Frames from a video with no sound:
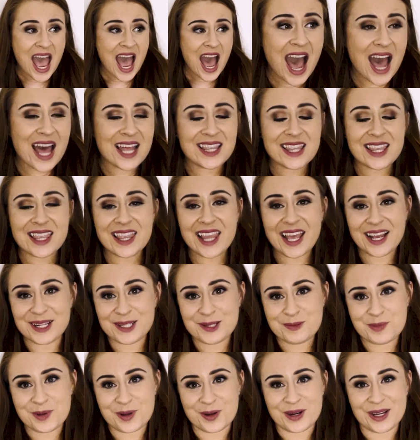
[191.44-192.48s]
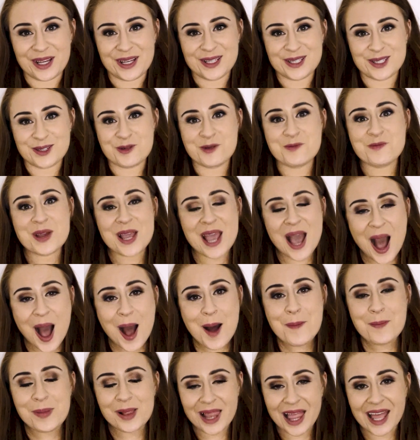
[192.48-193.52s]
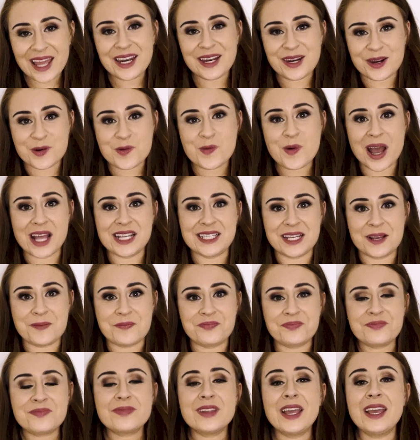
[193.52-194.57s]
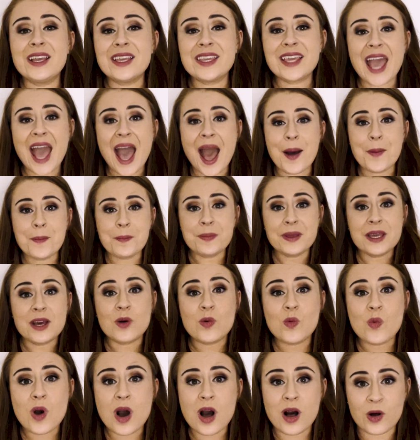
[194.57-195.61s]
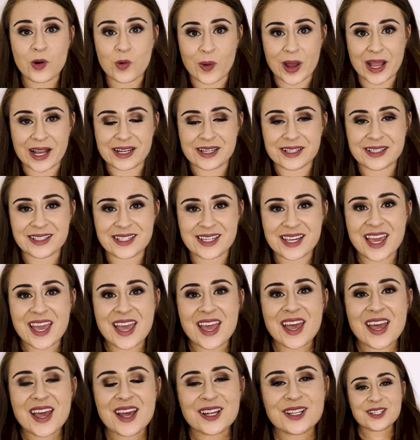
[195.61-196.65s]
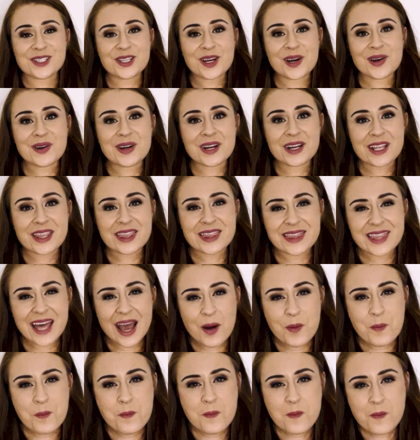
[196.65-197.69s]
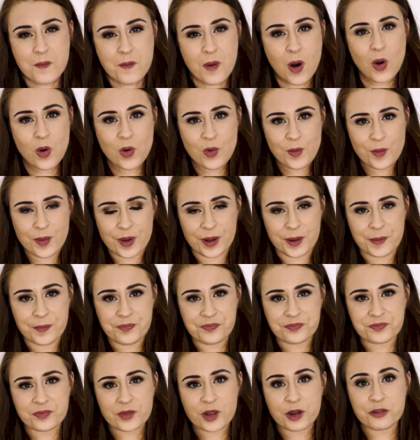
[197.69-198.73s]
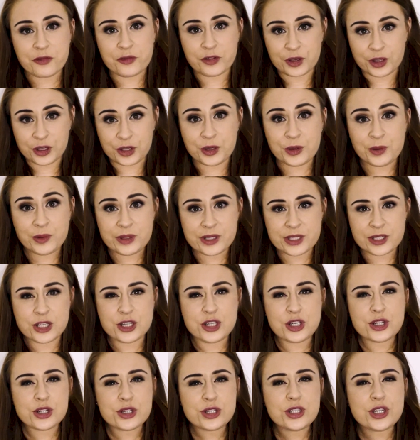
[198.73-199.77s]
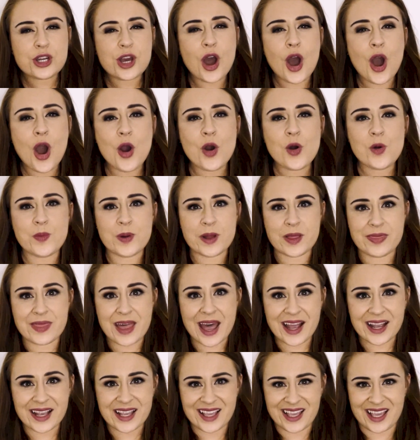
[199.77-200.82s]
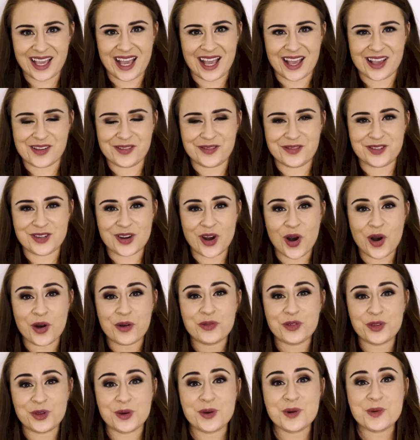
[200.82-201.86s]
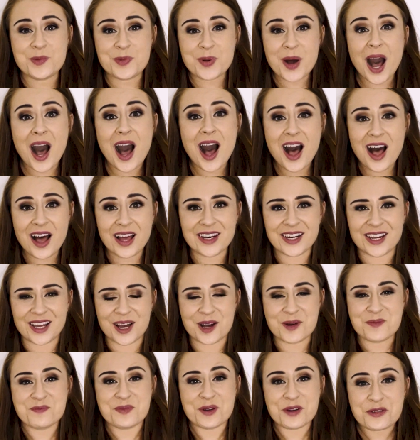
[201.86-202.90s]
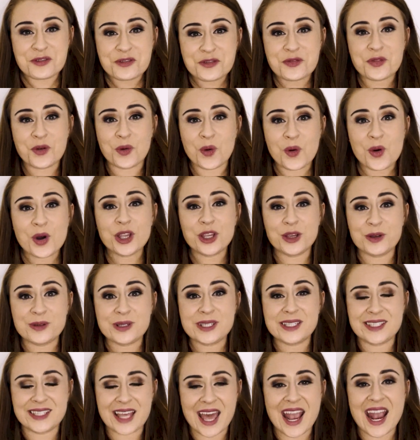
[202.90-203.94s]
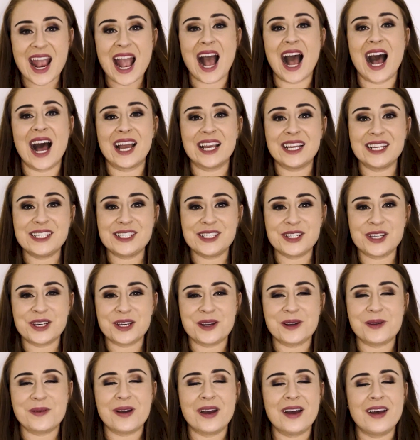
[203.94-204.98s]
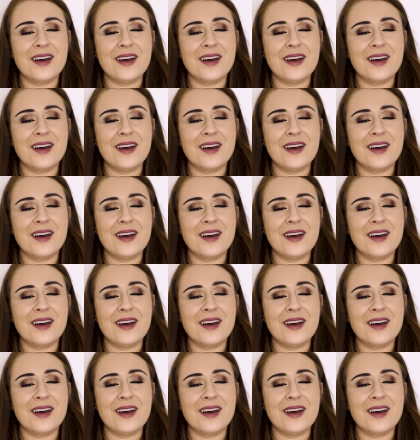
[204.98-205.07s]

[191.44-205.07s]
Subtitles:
And let's be honest, when we are planning a wedding, it can be a whirlwind. So that moment for you to just open that gift off your partner before you say I do,